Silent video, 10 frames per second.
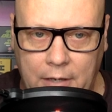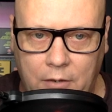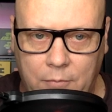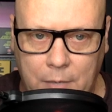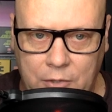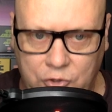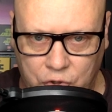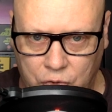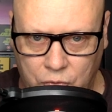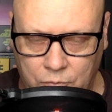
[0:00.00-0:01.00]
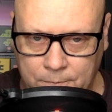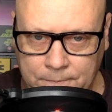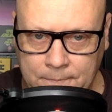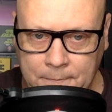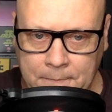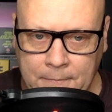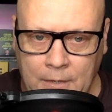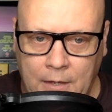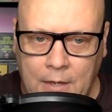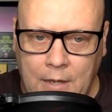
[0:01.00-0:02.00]
Adolphe Menjou,
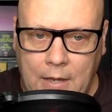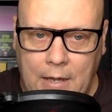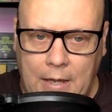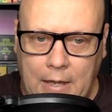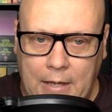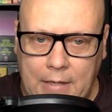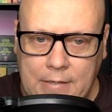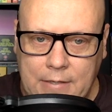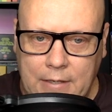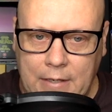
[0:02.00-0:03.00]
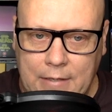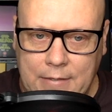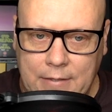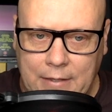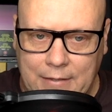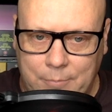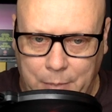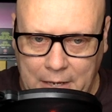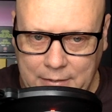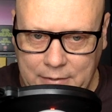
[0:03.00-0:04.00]
and it is
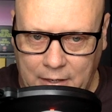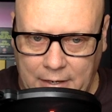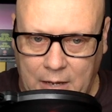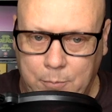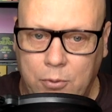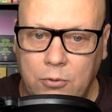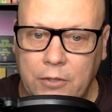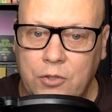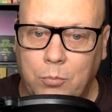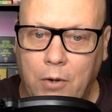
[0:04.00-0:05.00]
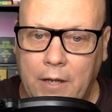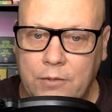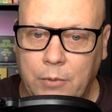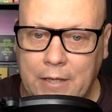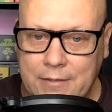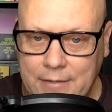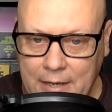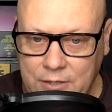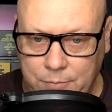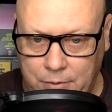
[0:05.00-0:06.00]
based on a Pulitzer Prize winning
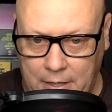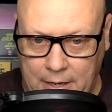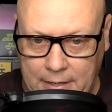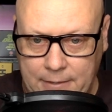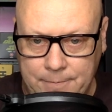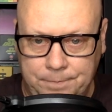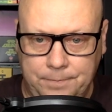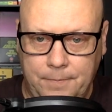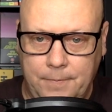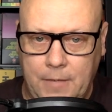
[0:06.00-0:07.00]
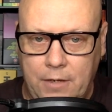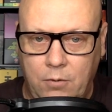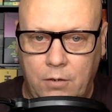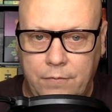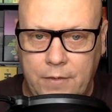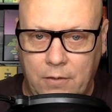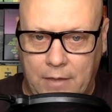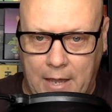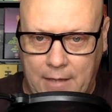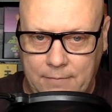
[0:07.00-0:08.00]
stage play. And you can feel
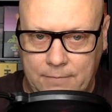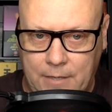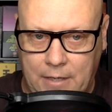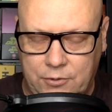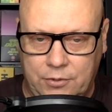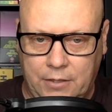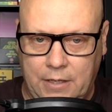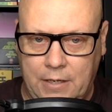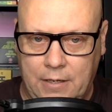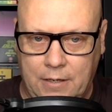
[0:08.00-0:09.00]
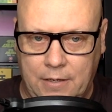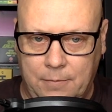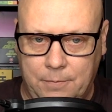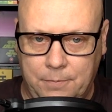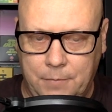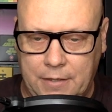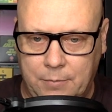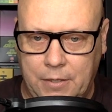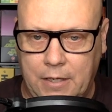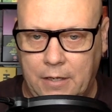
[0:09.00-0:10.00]
that actually um, at
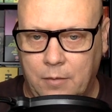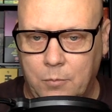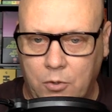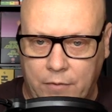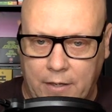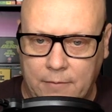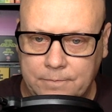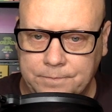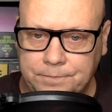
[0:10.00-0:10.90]
the beginning of the movie.